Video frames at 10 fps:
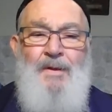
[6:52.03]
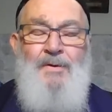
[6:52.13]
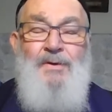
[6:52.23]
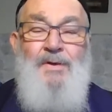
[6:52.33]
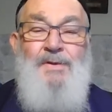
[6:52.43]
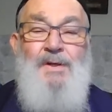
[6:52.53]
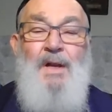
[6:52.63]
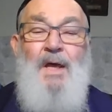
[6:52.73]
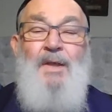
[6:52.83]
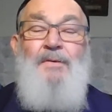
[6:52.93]
just
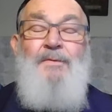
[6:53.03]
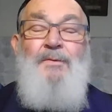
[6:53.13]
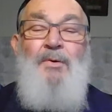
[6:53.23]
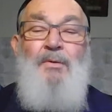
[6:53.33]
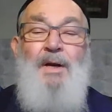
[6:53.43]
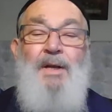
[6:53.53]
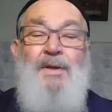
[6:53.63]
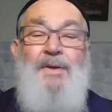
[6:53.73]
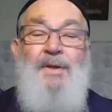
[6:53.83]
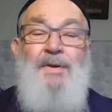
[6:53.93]
like the forerunner
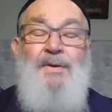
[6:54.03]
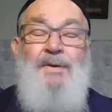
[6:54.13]
did.